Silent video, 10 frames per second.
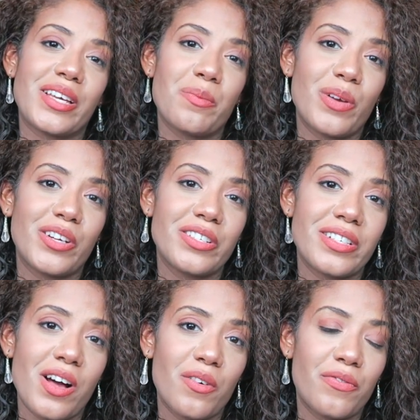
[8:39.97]
compare
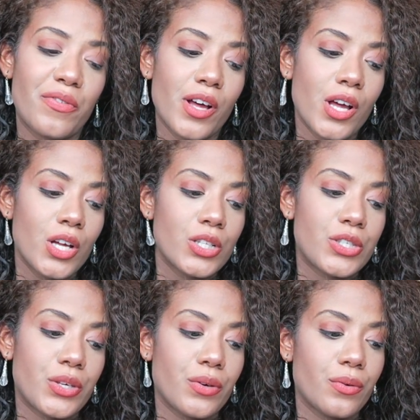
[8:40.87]
yourself
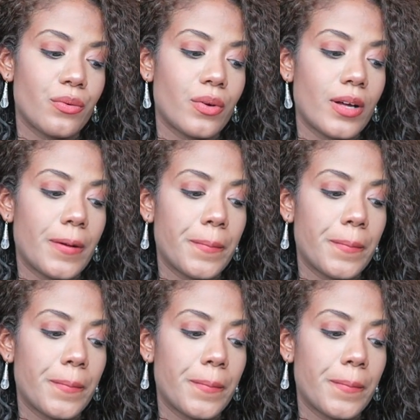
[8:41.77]
to